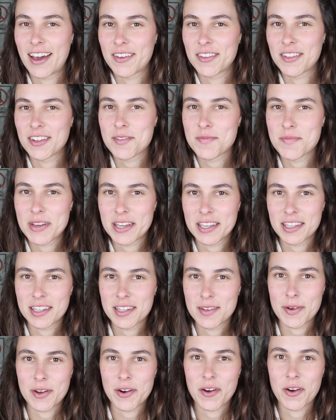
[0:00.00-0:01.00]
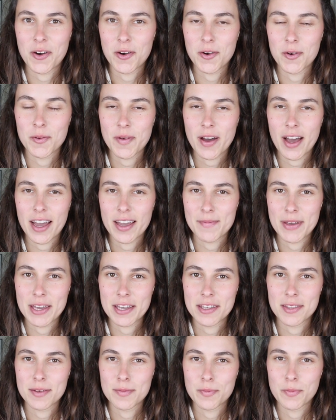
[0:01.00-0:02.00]
now that I'm making them at home, I
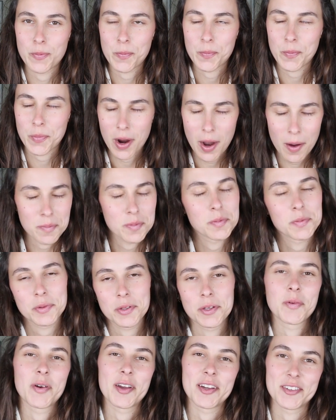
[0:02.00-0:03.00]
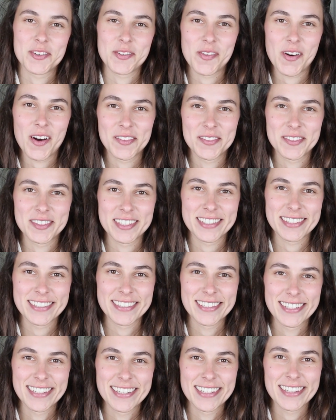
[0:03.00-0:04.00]
make them probably way too often.
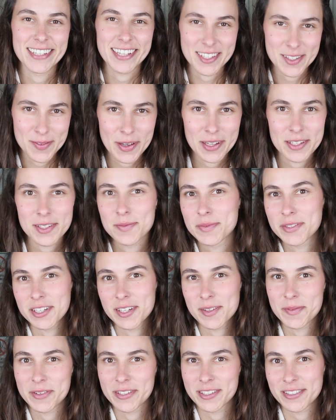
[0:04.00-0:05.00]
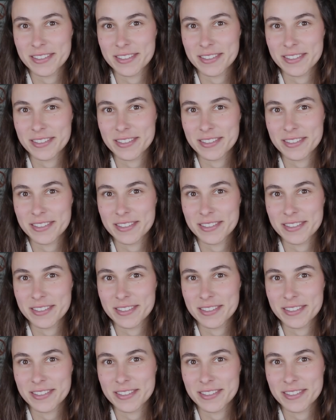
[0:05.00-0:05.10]
Let's make some Singapore